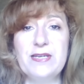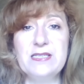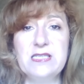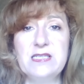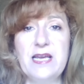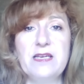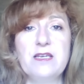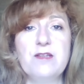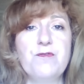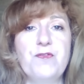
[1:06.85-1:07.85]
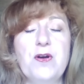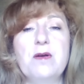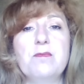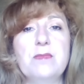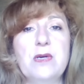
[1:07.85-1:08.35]
It's taken
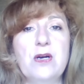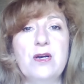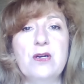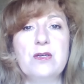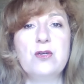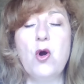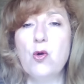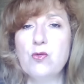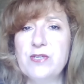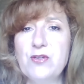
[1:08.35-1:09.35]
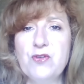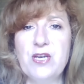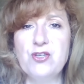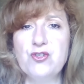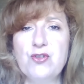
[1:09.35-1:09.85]
from Cult
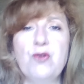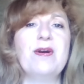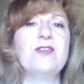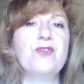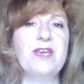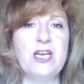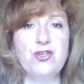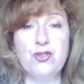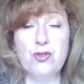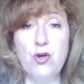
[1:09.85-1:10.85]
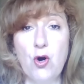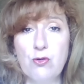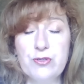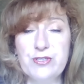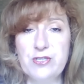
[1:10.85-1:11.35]
Education or
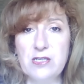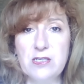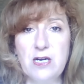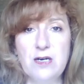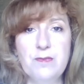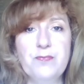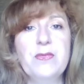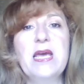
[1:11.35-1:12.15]
educationcult.com,